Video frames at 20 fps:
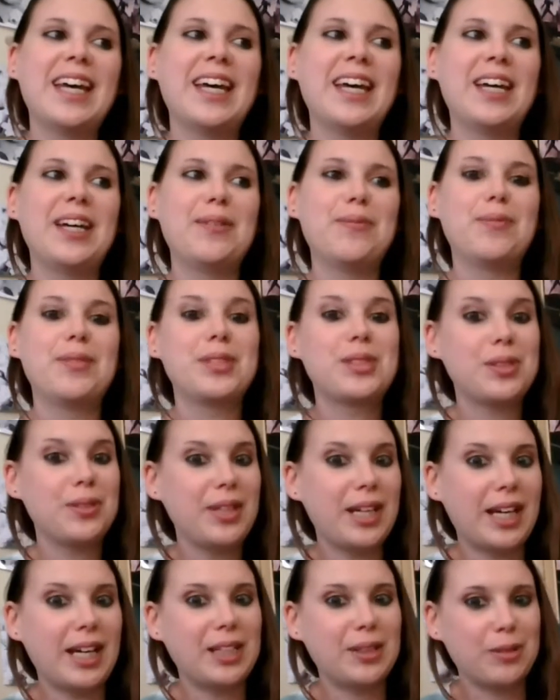Um, so
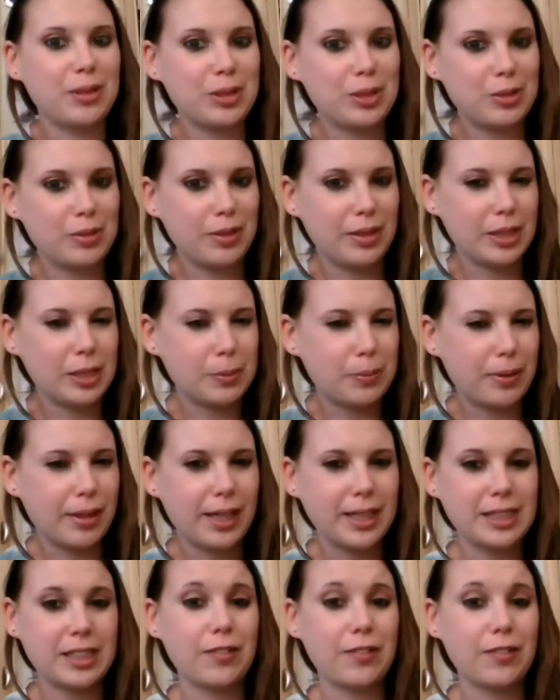yeah, I don't want to ruin the surprise.